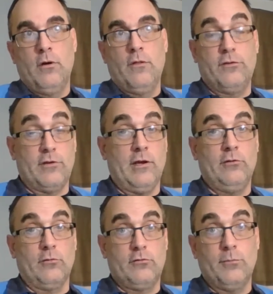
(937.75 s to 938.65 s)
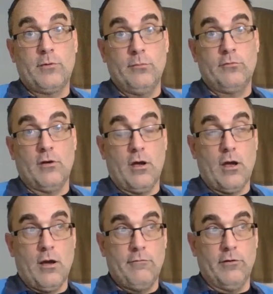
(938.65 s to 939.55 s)
the signs or symptoms
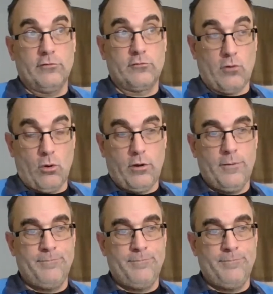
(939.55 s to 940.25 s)
of a stroke,